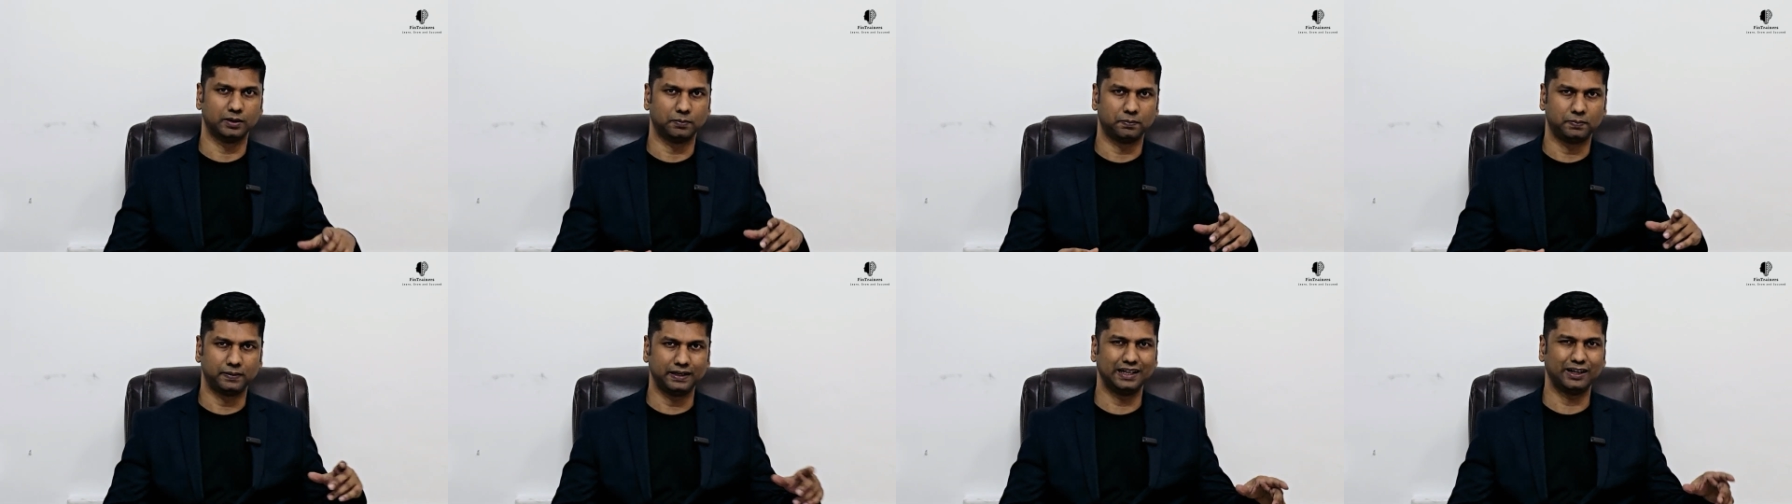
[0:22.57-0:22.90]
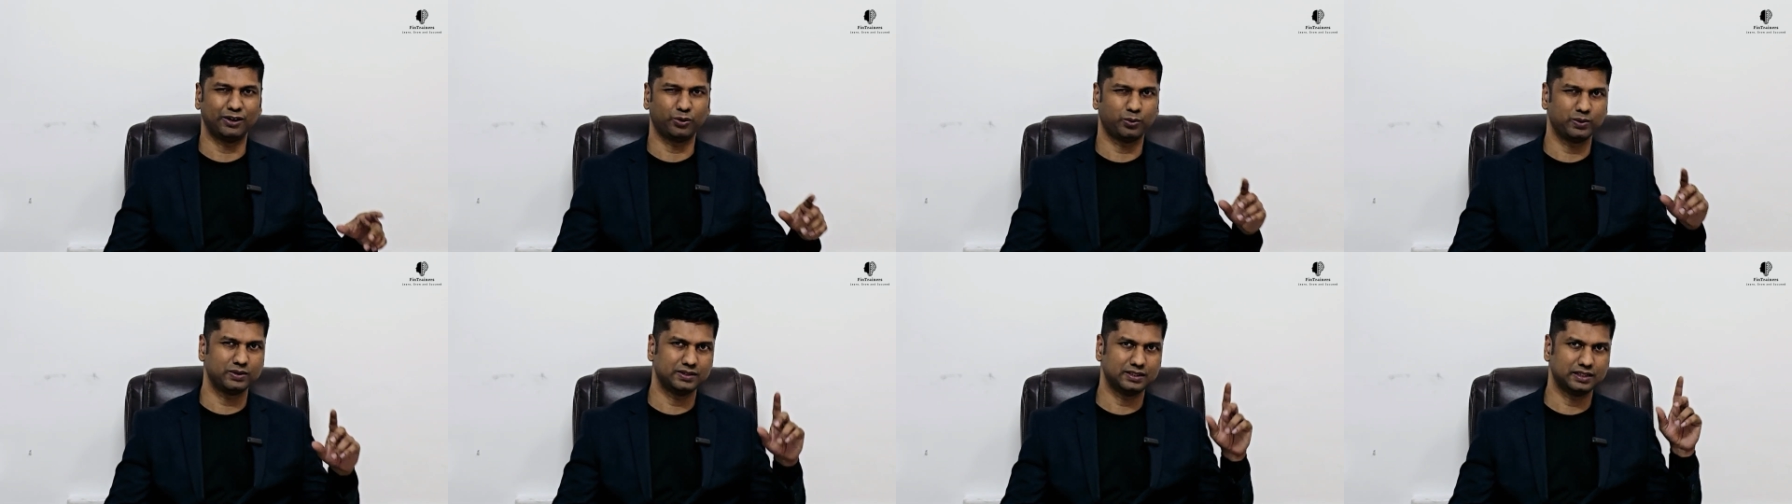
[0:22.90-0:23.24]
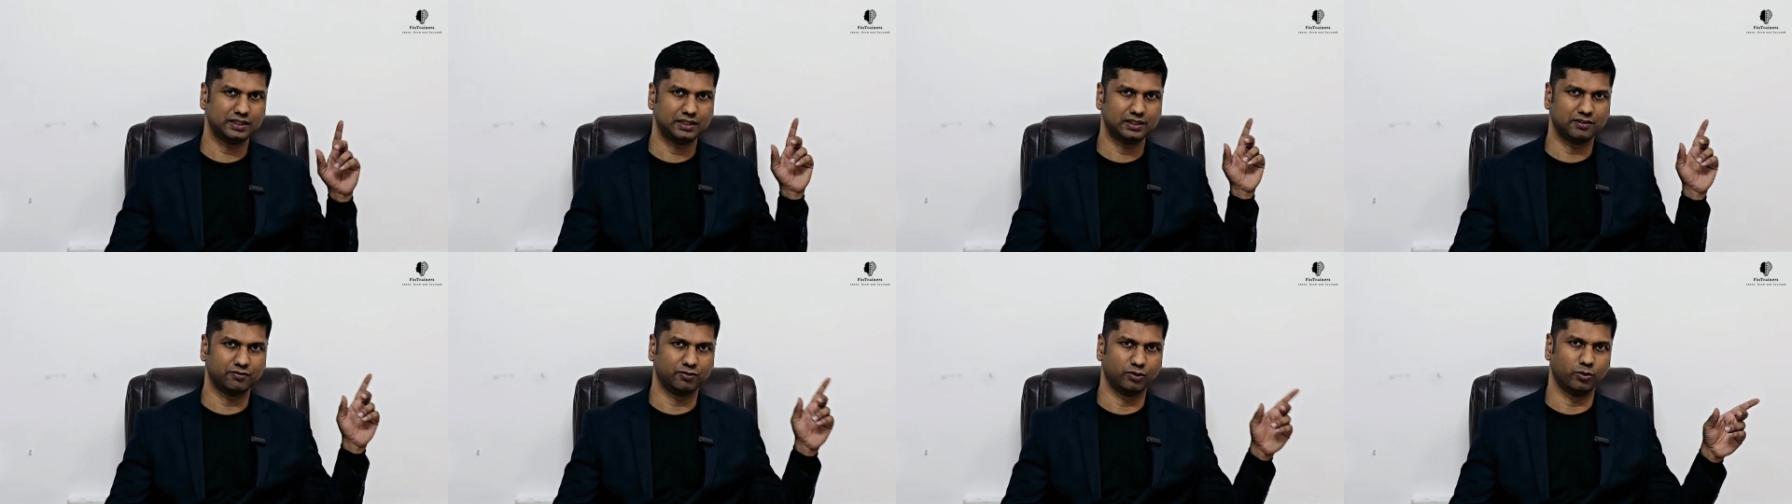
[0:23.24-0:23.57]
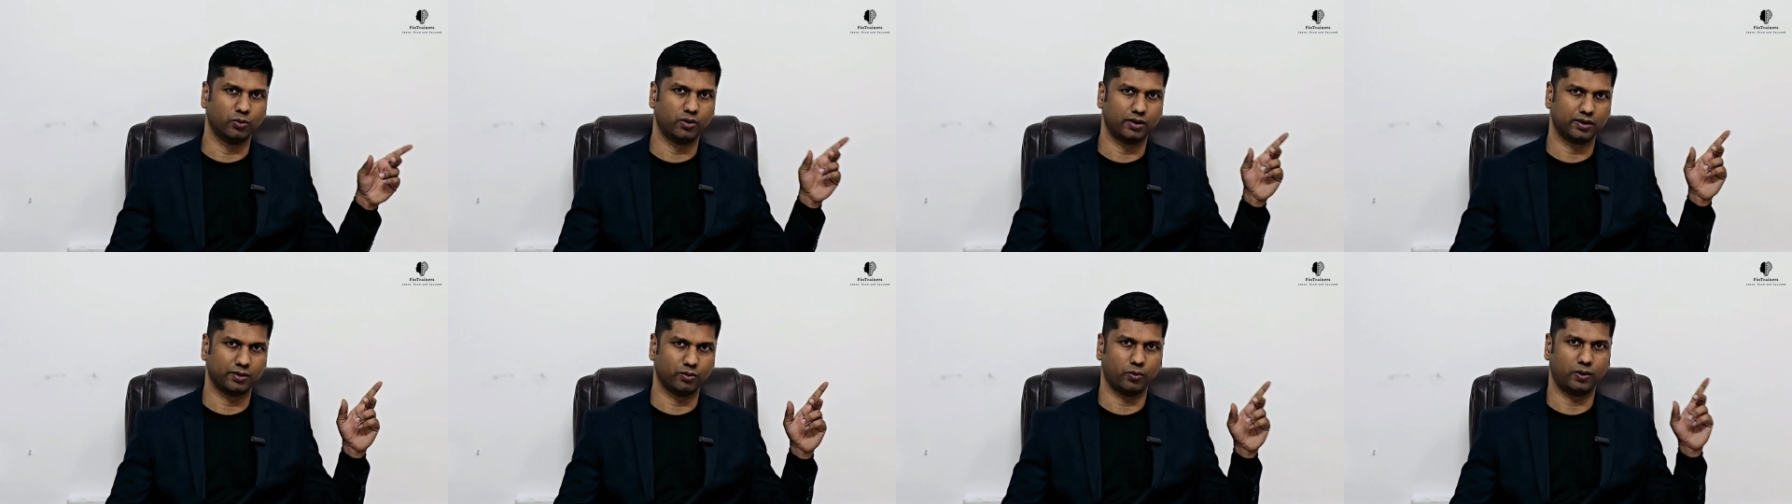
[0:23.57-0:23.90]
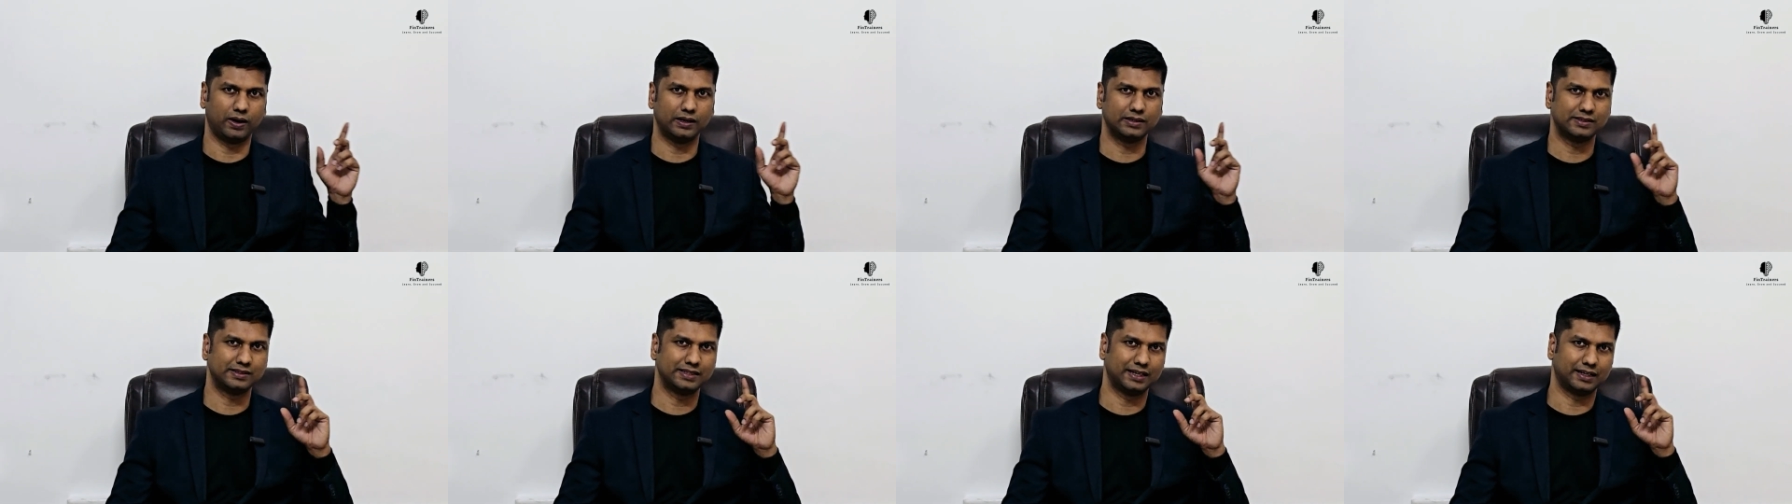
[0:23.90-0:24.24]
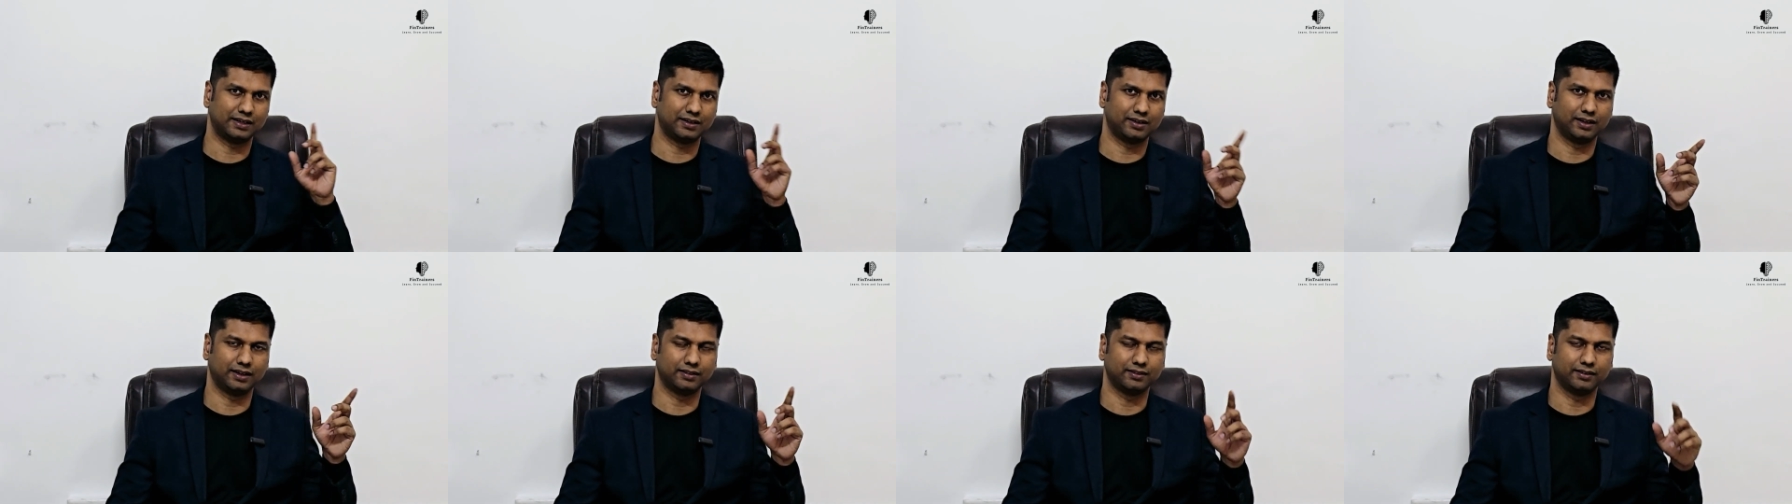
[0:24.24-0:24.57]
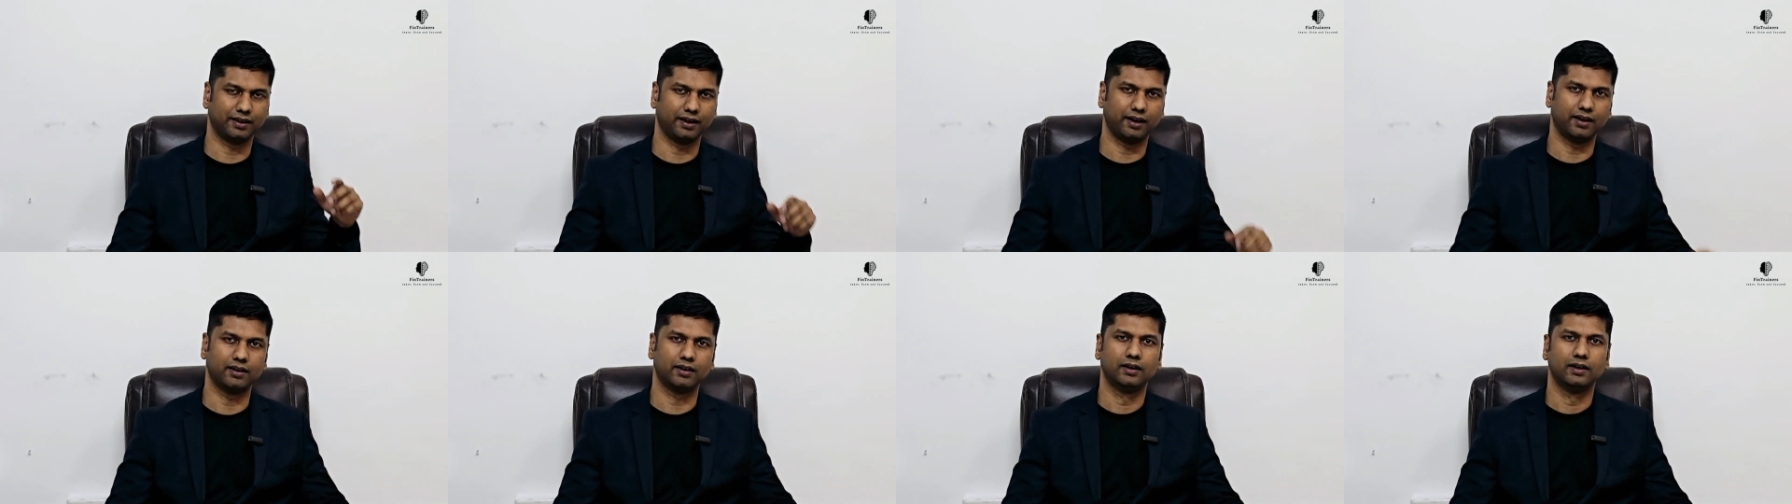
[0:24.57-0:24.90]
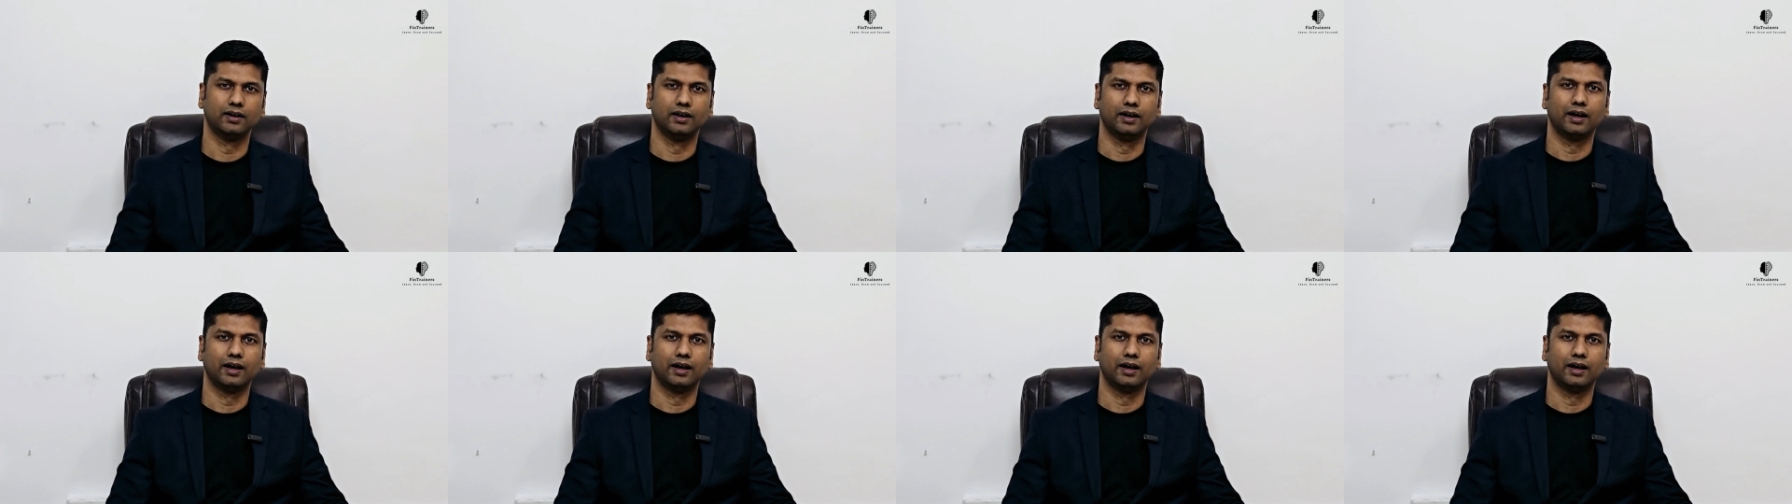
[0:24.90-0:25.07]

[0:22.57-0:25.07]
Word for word: prerequisite. If you want to watch that, click there.